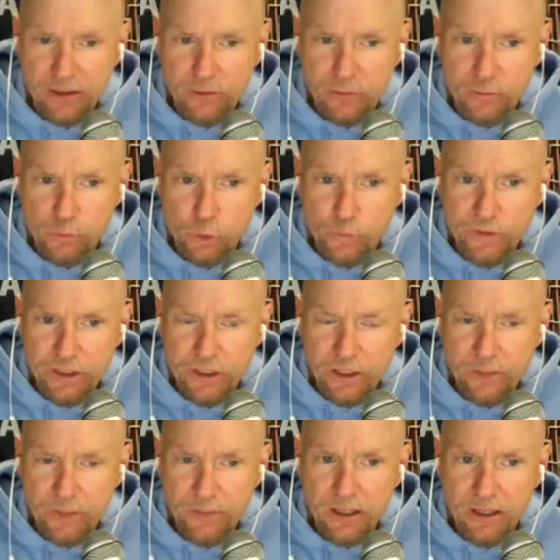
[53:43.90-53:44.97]
a new movie
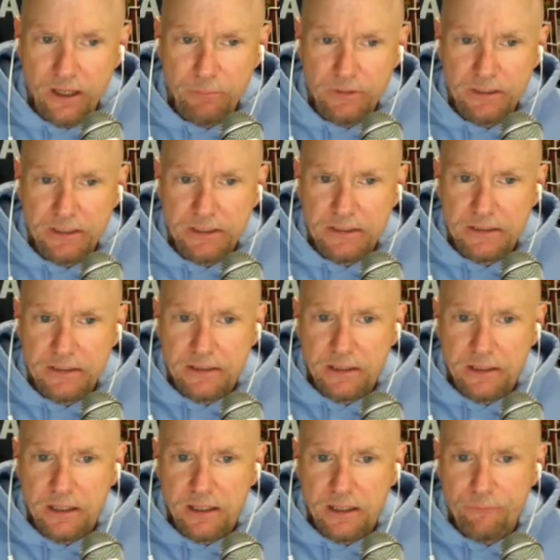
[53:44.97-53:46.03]
coming up.
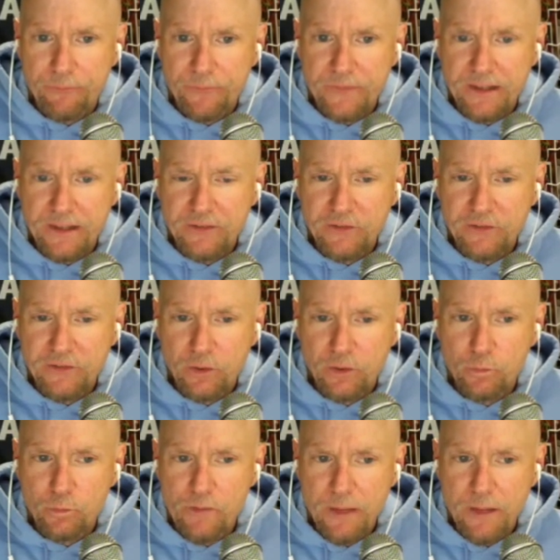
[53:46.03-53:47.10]
And so
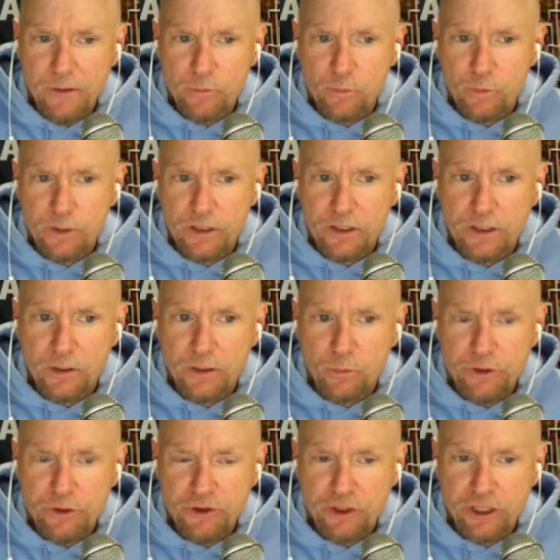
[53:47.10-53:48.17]
maybe
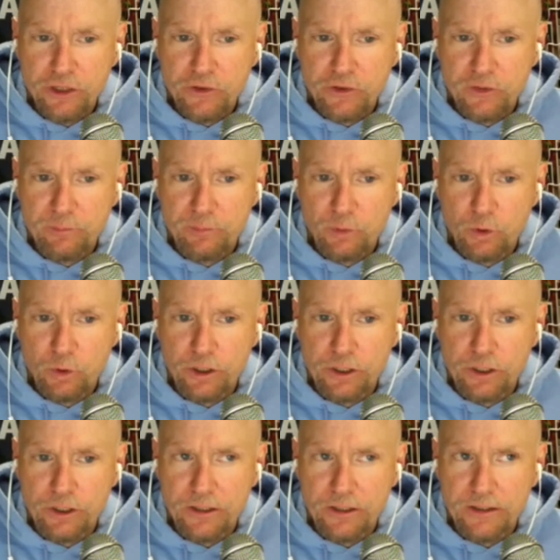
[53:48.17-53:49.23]
we should
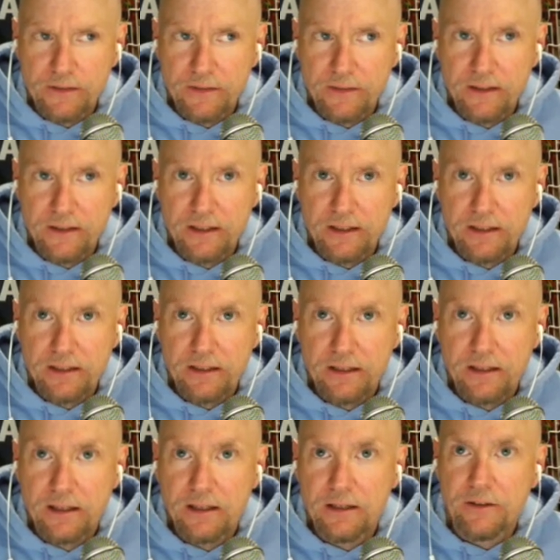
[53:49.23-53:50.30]
explore the
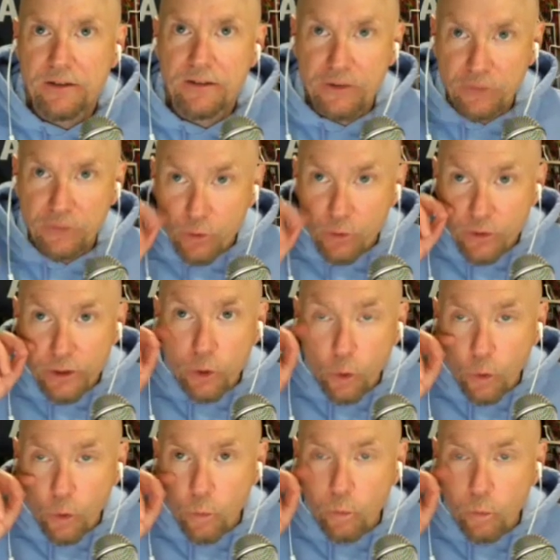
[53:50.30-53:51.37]
this really
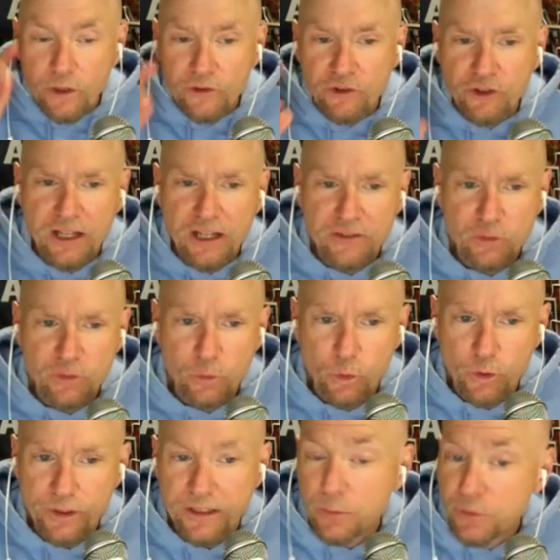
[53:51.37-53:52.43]
cool one-shot
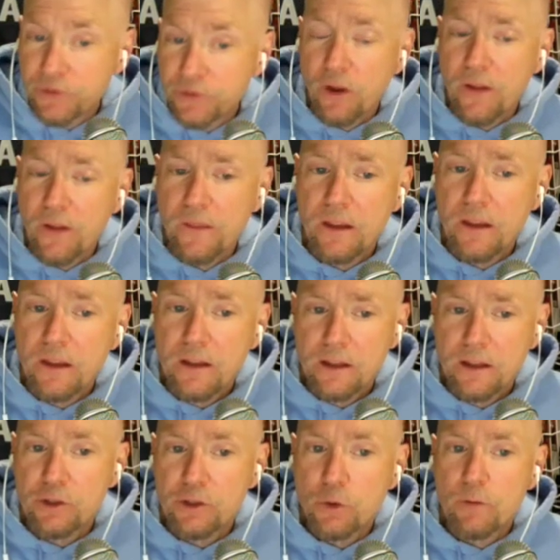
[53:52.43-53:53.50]
story. It was on
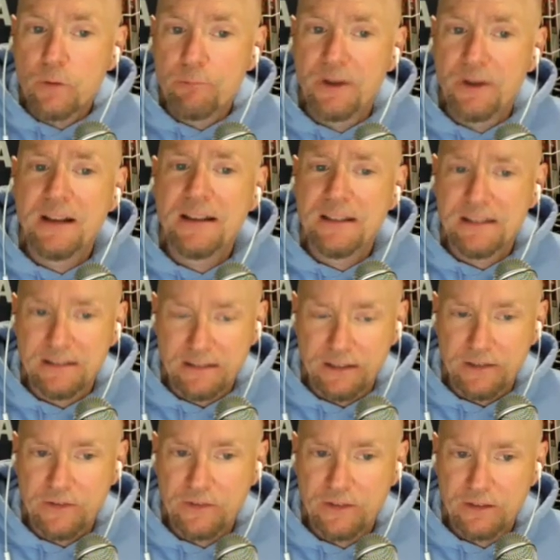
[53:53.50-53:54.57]
your bucket
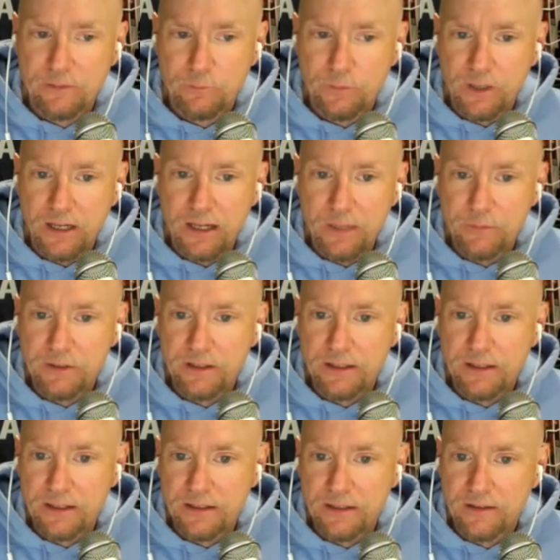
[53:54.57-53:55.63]
list, Bob,
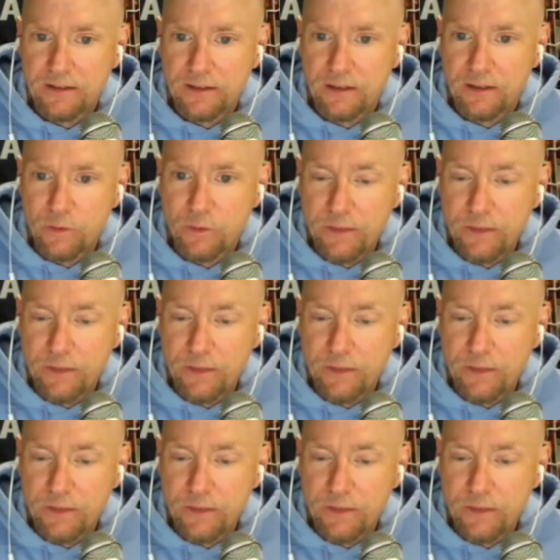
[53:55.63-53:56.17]
and we